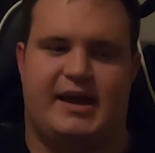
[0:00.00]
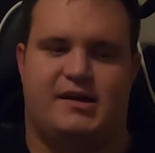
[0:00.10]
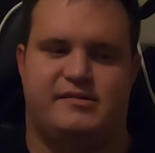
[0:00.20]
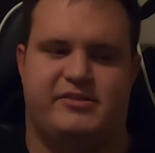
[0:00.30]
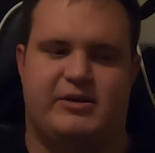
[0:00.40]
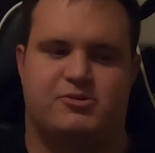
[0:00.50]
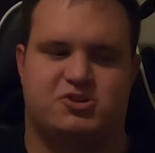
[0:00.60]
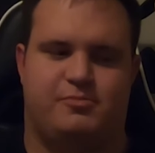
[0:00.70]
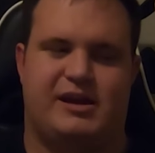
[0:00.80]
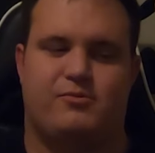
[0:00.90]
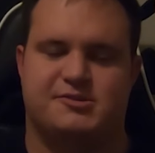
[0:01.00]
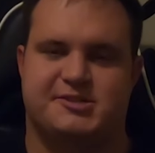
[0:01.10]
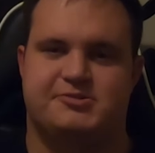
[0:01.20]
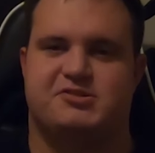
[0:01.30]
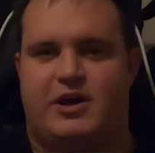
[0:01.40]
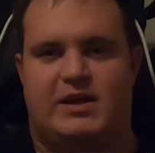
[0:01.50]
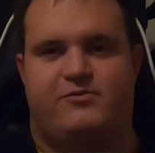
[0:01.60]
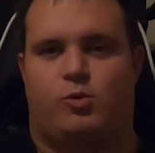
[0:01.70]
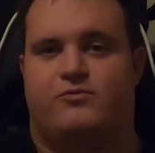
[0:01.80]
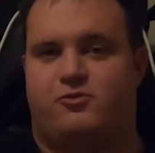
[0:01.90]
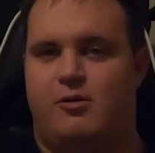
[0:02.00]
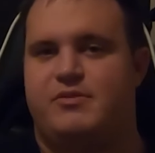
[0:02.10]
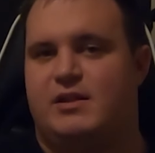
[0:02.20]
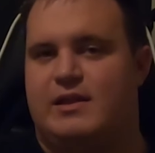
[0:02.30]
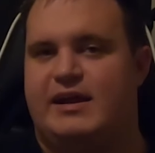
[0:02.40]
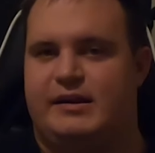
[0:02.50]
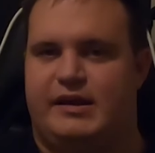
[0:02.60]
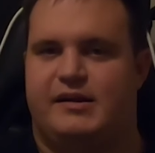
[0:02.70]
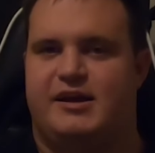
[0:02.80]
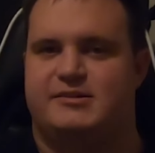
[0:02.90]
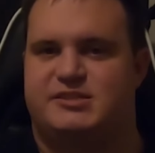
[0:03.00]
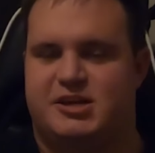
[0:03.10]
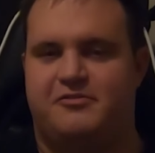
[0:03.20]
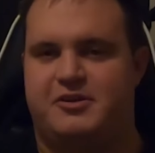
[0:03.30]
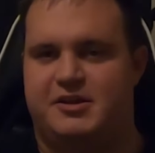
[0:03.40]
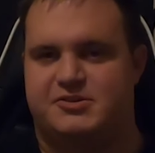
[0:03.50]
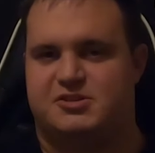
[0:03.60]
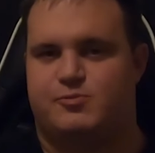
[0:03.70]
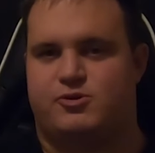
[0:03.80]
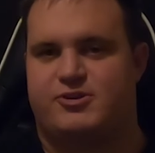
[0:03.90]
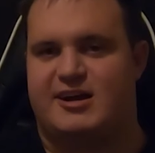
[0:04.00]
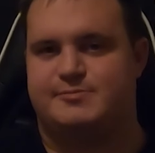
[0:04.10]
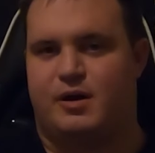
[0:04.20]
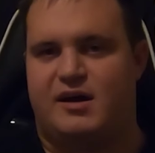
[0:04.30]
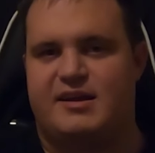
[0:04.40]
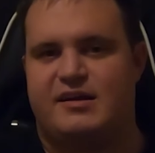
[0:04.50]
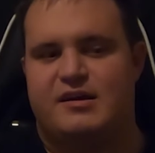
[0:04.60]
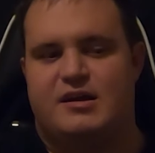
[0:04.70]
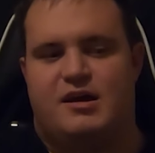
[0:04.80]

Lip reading: And the original plan was to use the 5.4 from the Lightning and stuff it into the Sport Trac's body.